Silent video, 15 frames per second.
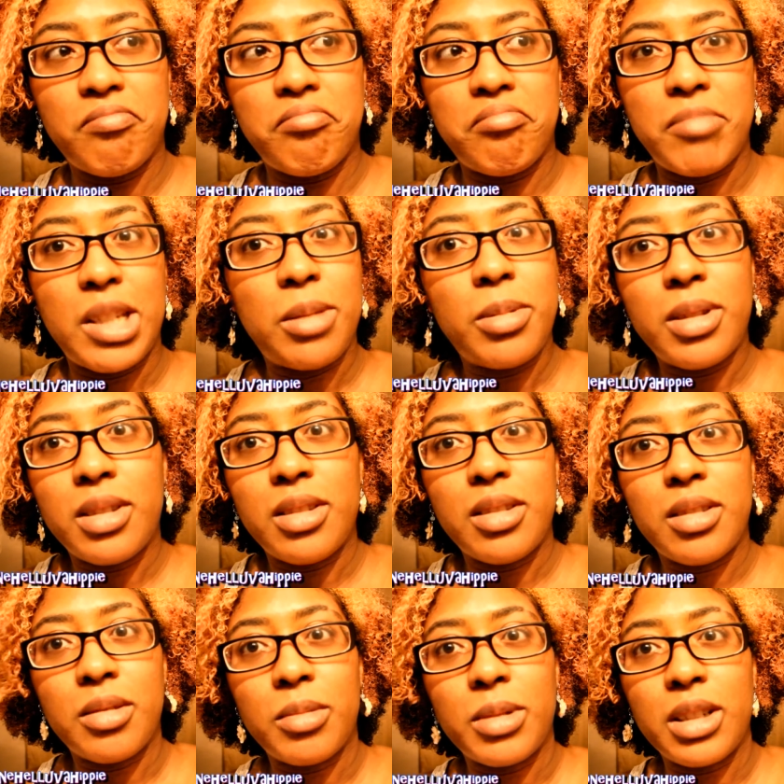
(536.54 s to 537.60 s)
maybe
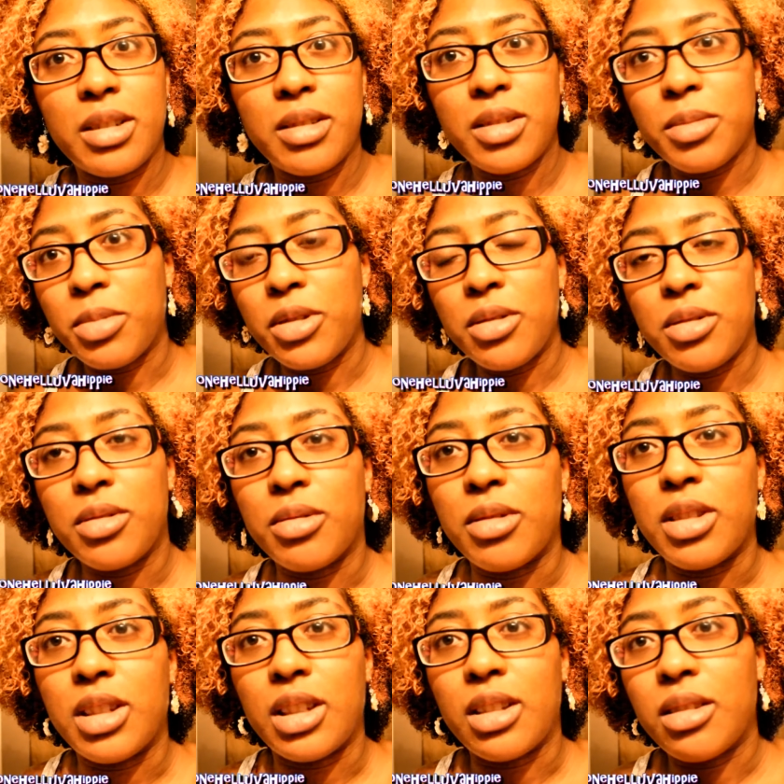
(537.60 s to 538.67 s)
some kind of spiritual
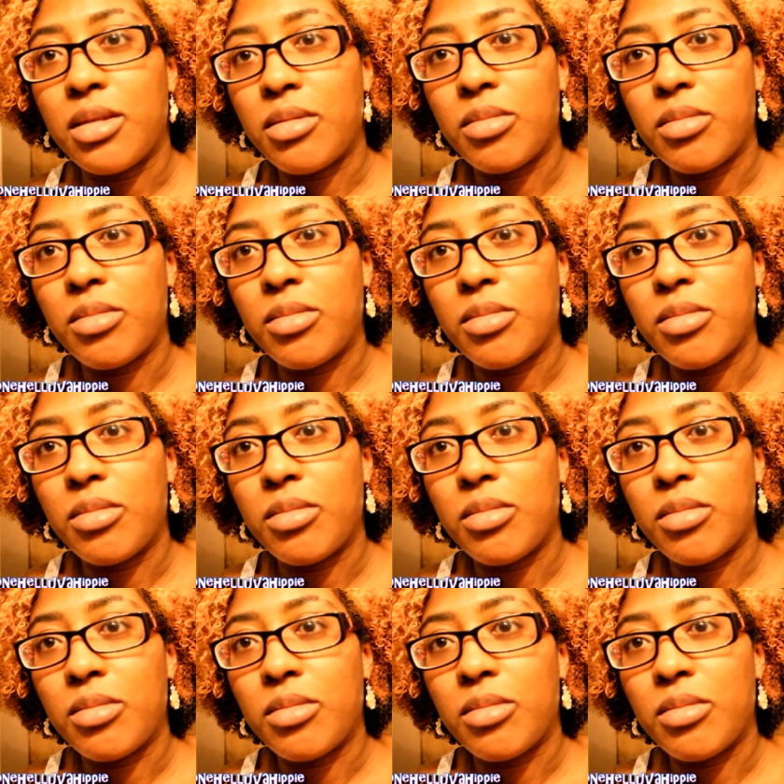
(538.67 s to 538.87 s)
thing.